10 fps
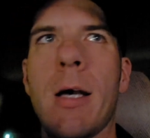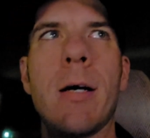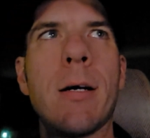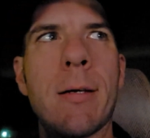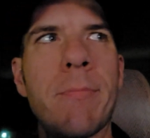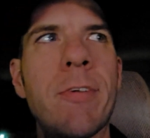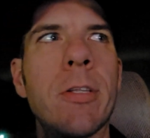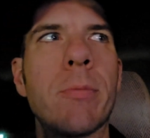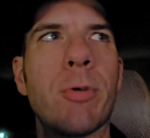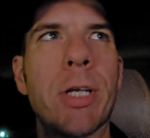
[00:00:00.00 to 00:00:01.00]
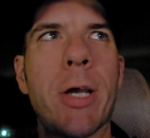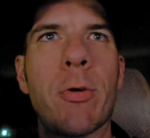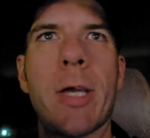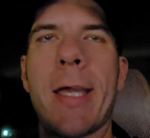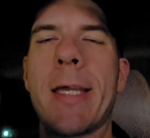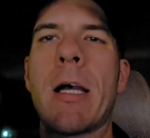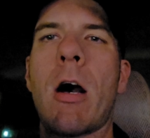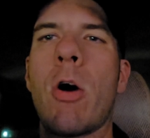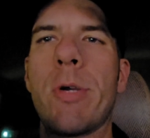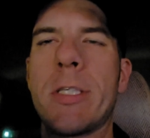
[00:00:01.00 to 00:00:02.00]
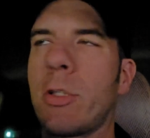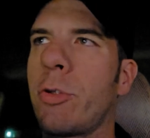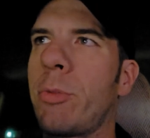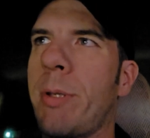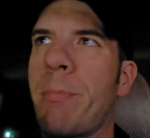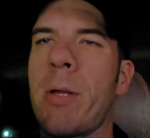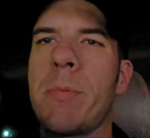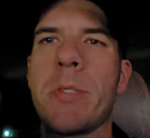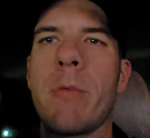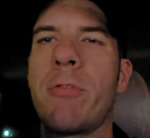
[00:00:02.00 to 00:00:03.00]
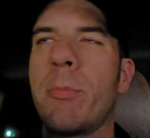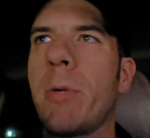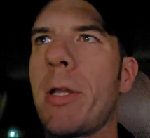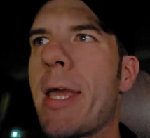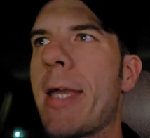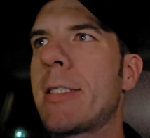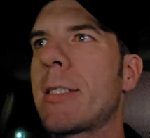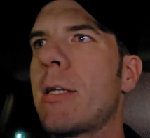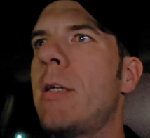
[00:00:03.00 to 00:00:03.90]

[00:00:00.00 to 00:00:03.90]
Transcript: I'm feeling pretty okay. Always a little bit pumped up for Mondays.